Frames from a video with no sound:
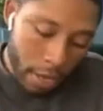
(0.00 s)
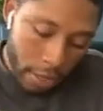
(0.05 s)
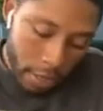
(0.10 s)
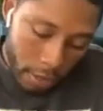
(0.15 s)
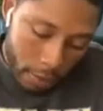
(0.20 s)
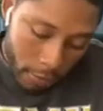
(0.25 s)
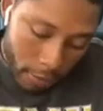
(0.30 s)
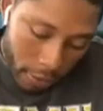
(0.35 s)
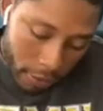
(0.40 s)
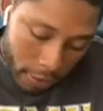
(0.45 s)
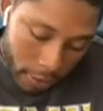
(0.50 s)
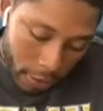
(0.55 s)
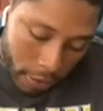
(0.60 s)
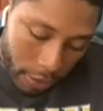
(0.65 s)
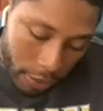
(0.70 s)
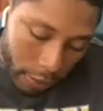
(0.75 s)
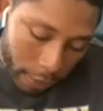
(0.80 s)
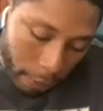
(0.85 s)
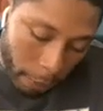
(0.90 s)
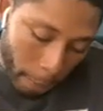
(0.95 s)
the best
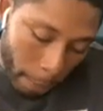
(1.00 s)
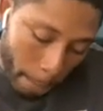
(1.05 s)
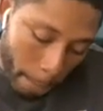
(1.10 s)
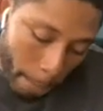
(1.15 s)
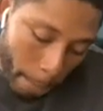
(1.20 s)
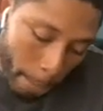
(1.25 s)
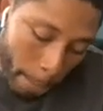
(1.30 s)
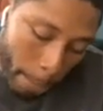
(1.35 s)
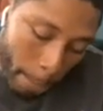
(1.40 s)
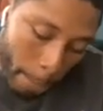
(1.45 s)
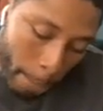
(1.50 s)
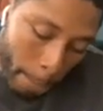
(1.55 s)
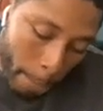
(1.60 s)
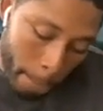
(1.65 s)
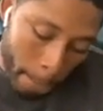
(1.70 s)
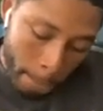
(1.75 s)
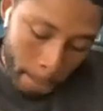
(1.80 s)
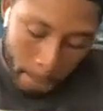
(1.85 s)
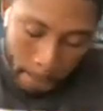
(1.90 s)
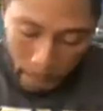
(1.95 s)
thing
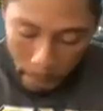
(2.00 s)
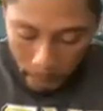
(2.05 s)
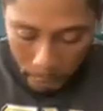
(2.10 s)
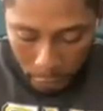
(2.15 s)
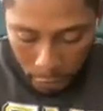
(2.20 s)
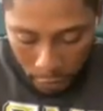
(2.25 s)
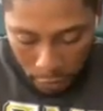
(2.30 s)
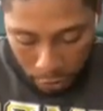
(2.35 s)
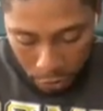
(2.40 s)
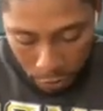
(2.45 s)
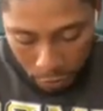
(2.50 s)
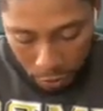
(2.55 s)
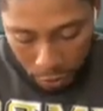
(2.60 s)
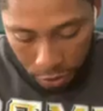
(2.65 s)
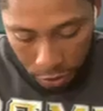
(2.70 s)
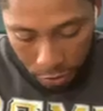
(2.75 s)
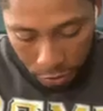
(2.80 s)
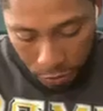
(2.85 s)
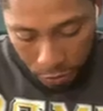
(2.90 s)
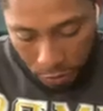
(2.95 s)
that you can
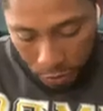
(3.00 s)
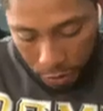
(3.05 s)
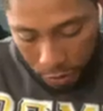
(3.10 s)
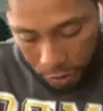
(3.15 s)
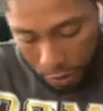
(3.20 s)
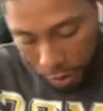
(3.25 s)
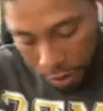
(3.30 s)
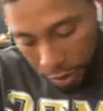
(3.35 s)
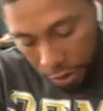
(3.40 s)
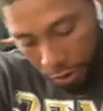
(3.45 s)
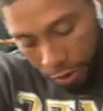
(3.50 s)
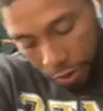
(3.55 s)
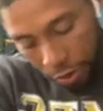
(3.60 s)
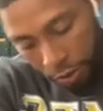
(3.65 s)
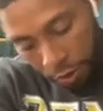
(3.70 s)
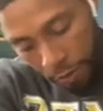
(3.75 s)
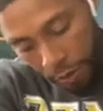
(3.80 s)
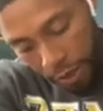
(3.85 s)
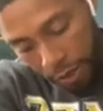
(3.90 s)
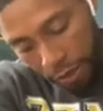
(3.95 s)
do is use
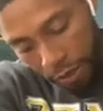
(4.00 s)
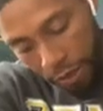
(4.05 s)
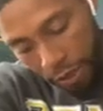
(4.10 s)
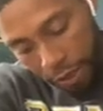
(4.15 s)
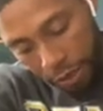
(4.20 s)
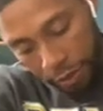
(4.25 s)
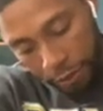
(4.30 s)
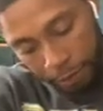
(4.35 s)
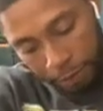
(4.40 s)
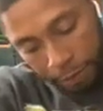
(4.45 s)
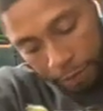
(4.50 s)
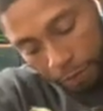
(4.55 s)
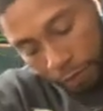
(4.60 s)
your imagination